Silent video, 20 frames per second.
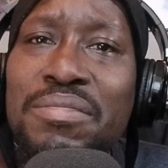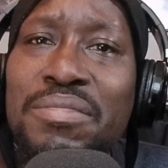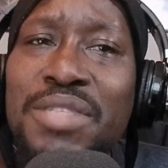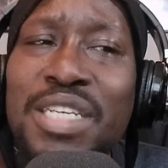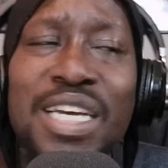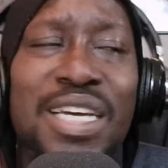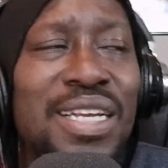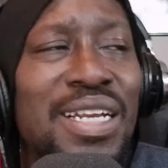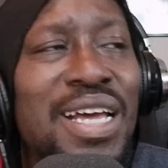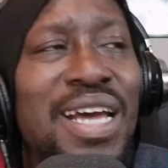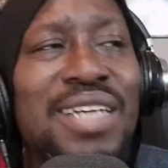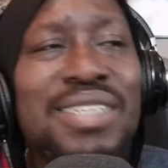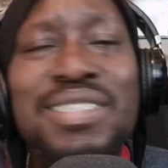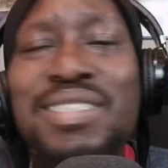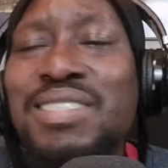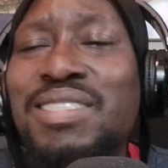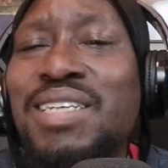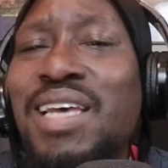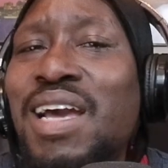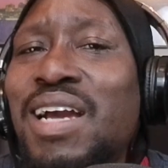And that's
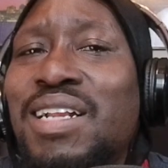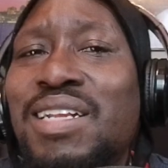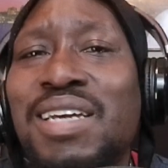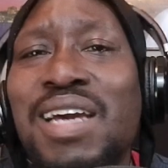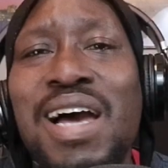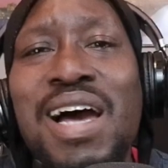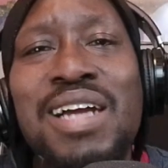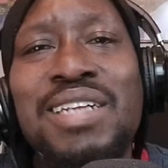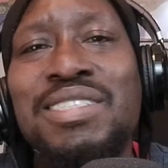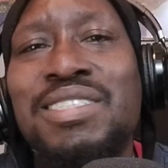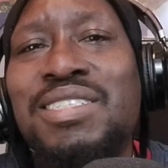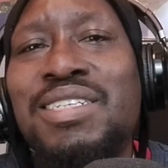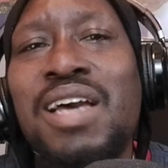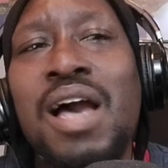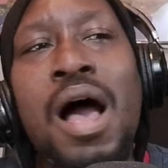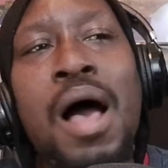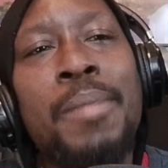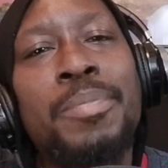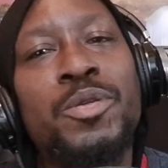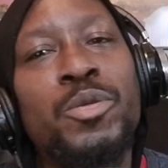exactly how these
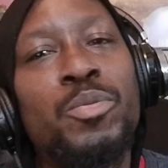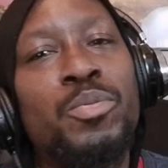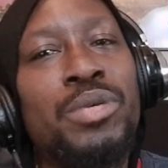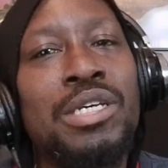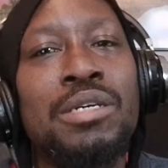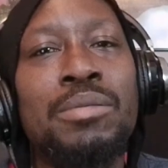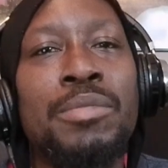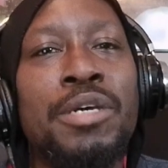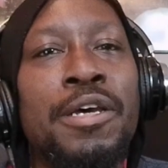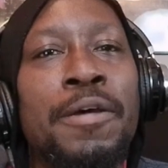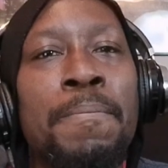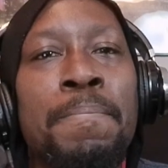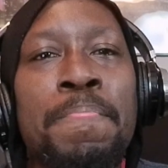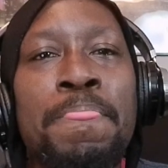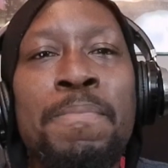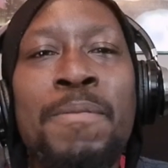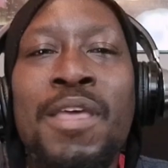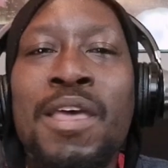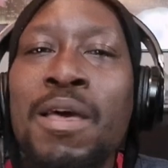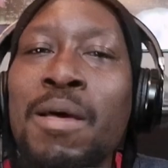cops be, man.
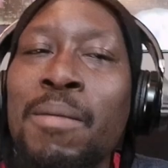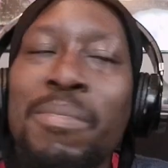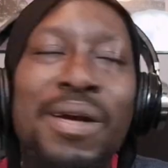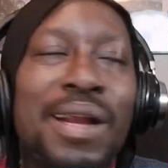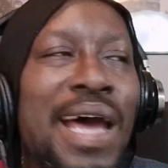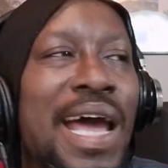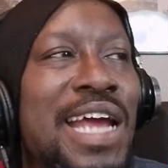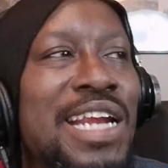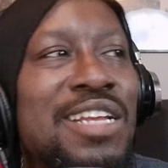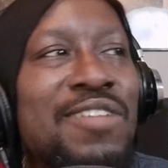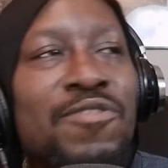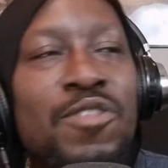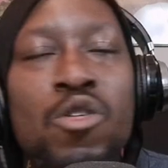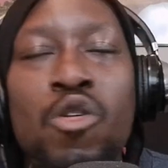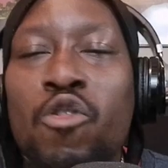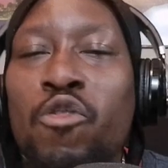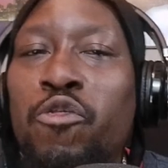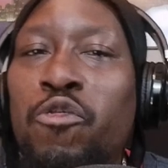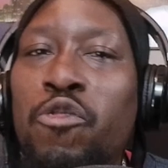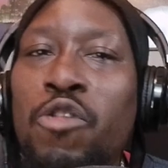But I ain't even
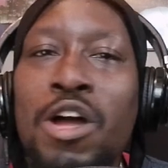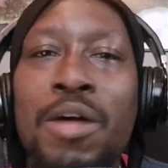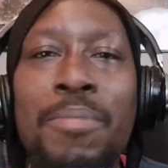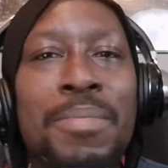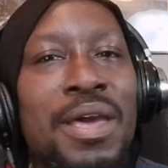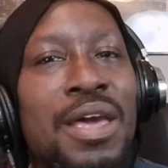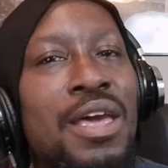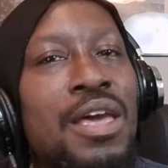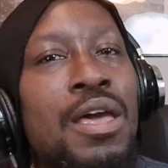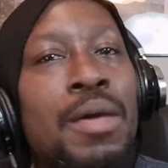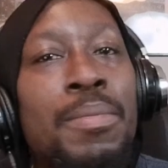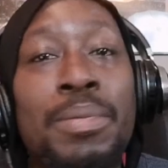gonna front, man.